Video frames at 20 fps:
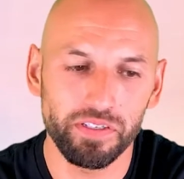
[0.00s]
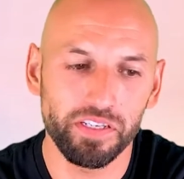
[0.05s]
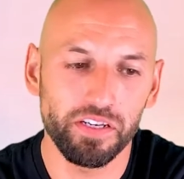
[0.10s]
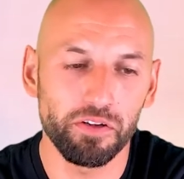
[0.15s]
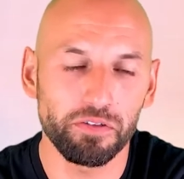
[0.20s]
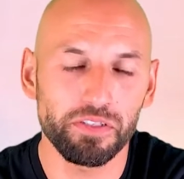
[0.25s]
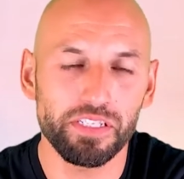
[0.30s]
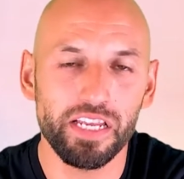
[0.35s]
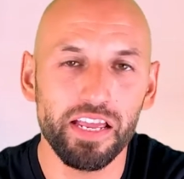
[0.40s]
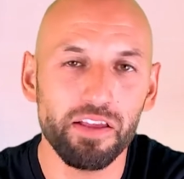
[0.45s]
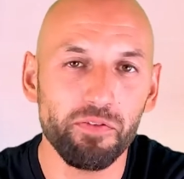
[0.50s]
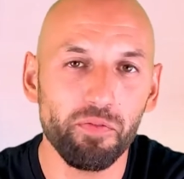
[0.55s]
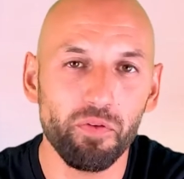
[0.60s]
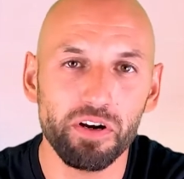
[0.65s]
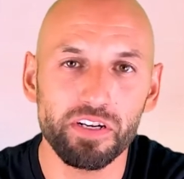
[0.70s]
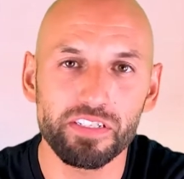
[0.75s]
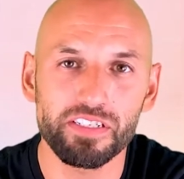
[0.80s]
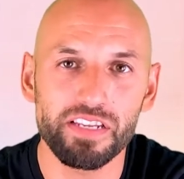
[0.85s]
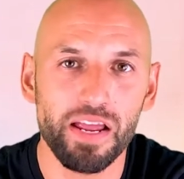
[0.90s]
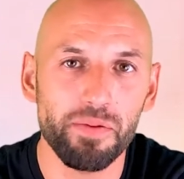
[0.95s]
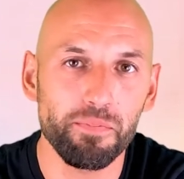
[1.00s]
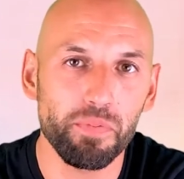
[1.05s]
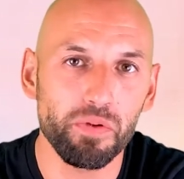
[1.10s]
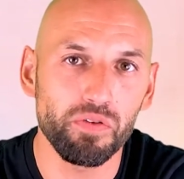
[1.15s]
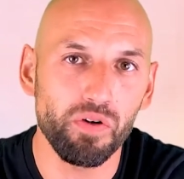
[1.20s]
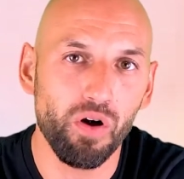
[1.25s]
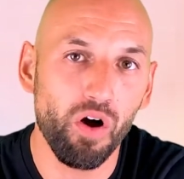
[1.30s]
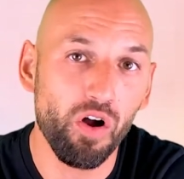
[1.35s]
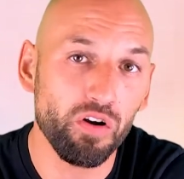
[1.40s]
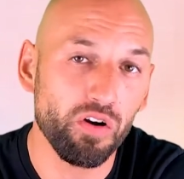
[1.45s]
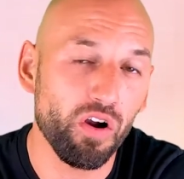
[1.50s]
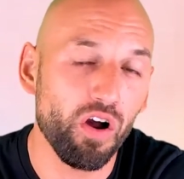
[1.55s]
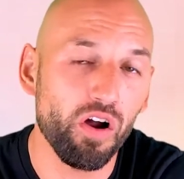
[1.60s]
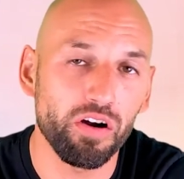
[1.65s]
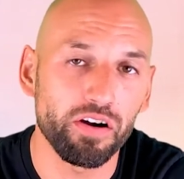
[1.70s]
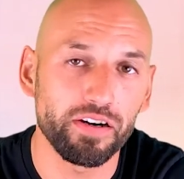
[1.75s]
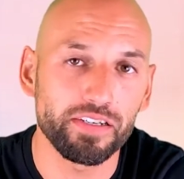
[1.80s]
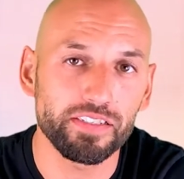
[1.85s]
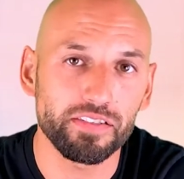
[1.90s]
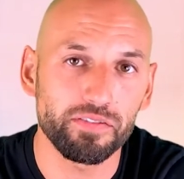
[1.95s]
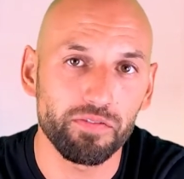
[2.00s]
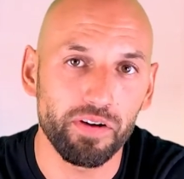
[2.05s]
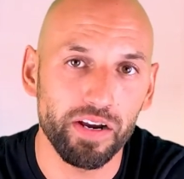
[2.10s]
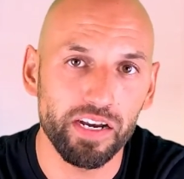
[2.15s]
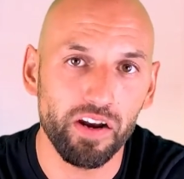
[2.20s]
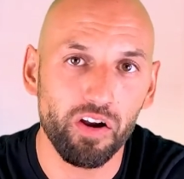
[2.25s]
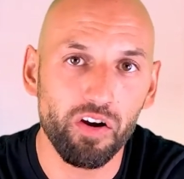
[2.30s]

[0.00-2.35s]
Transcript: You know, take for example our heart, right?